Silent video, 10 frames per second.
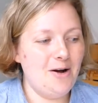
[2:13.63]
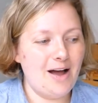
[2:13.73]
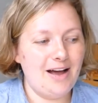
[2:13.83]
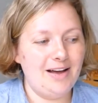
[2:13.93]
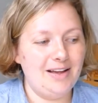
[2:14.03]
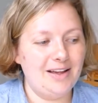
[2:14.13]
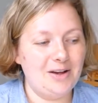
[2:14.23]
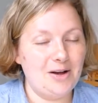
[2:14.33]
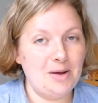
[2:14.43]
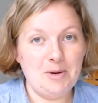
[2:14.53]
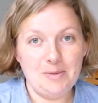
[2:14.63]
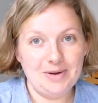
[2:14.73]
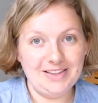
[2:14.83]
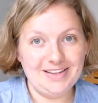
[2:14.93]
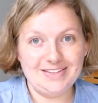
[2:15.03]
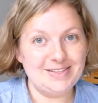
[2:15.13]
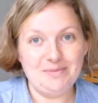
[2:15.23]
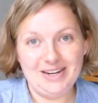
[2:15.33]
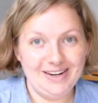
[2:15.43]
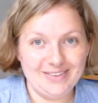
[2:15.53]
I'm hoping that
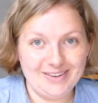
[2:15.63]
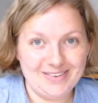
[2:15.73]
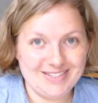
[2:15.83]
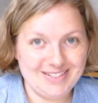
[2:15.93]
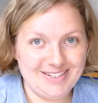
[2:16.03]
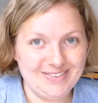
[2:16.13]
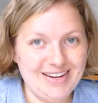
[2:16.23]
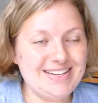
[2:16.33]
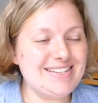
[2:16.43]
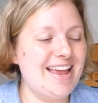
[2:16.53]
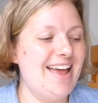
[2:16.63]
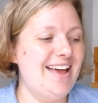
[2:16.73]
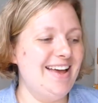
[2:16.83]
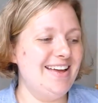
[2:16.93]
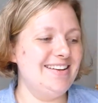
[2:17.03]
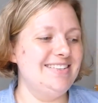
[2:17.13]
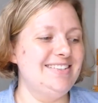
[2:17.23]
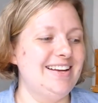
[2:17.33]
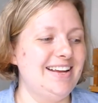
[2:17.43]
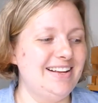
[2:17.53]
somebody out there wants to do it, and
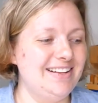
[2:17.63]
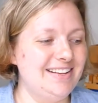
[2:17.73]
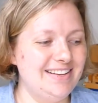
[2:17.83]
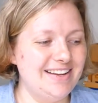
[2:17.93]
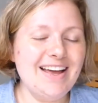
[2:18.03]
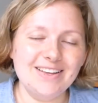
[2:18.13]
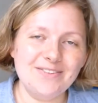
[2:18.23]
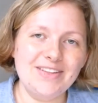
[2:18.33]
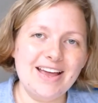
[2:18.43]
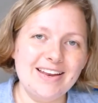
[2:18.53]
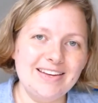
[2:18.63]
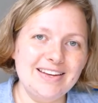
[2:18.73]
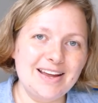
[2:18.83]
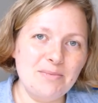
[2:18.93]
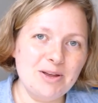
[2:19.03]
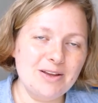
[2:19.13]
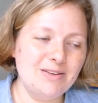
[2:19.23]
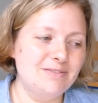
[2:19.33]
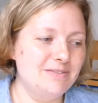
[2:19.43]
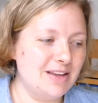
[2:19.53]
yeah, look for that coming
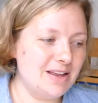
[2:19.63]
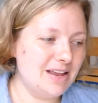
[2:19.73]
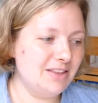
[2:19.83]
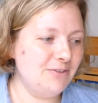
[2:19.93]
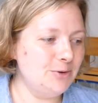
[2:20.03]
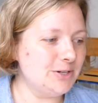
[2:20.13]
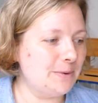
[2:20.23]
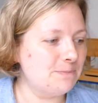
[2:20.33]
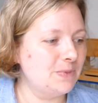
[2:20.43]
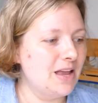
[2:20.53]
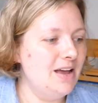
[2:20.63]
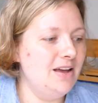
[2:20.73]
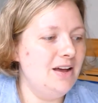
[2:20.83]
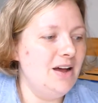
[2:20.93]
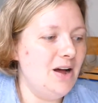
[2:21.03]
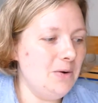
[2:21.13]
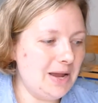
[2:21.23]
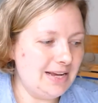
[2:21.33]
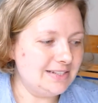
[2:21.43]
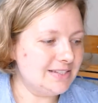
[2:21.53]
in the future.
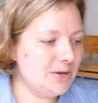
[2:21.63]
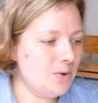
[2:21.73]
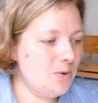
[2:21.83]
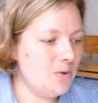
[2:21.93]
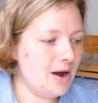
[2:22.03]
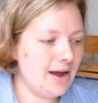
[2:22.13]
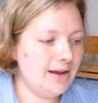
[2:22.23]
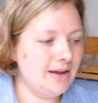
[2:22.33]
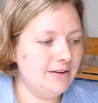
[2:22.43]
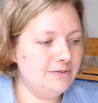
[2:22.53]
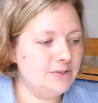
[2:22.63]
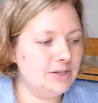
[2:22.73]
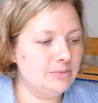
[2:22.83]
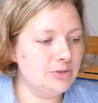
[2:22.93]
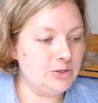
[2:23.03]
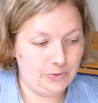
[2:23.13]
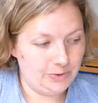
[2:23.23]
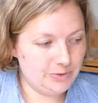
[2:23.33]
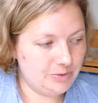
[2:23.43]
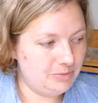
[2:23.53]
Okay, so I have some show
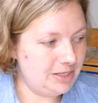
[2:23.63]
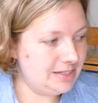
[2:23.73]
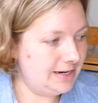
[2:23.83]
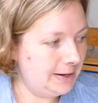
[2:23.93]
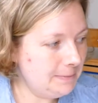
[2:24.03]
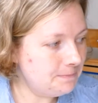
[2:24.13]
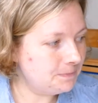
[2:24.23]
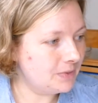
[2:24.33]
notes with me today.